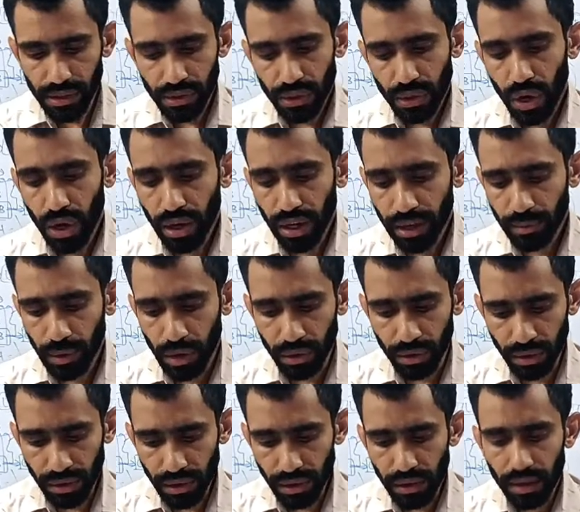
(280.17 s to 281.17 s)
talk
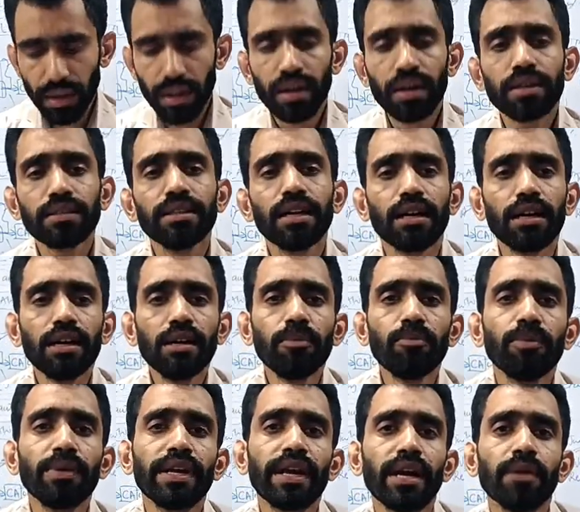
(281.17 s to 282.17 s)
about the
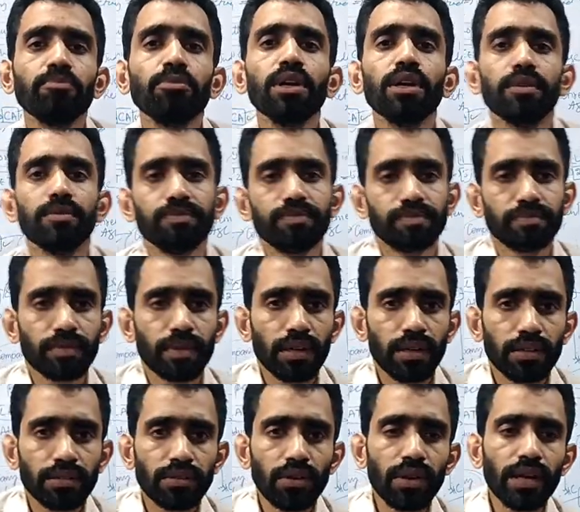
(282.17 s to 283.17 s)
preamble.
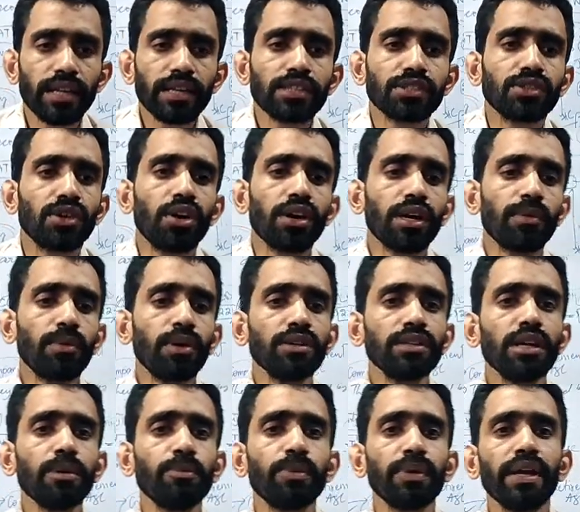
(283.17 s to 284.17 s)
Now let us talk about
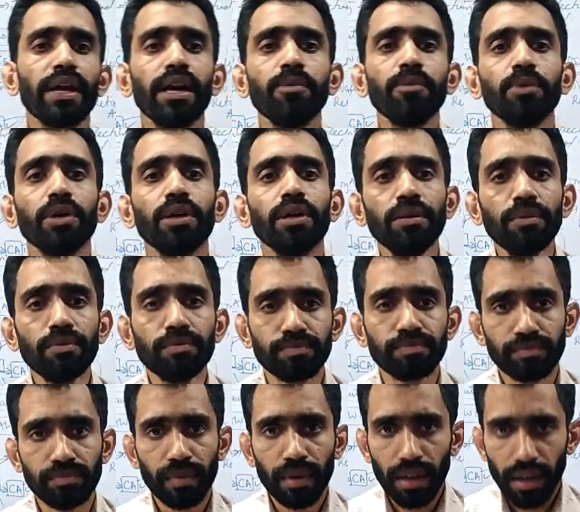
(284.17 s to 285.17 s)
the preamble.
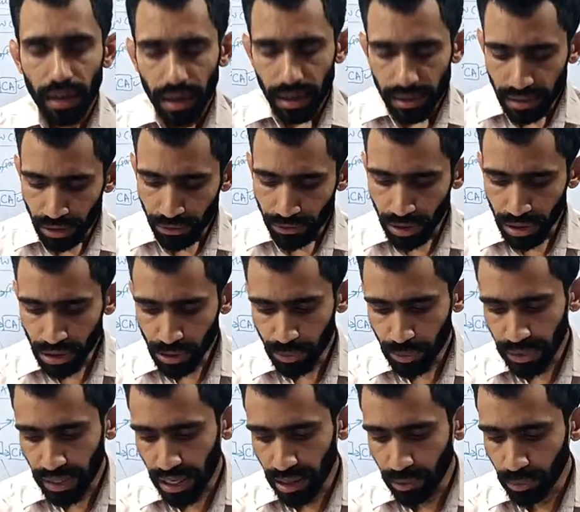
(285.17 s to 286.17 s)
The first
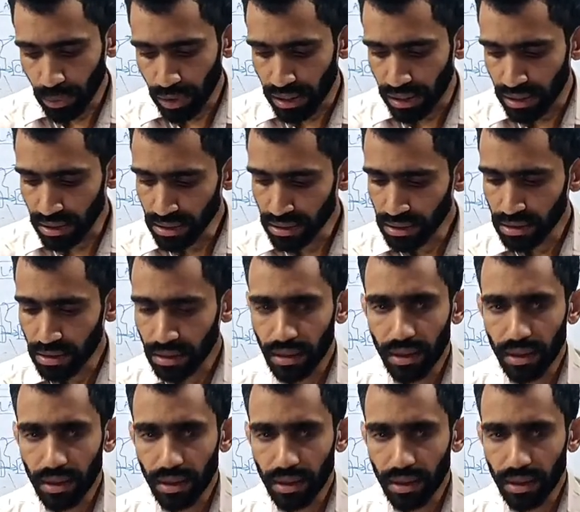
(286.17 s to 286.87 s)
preamble is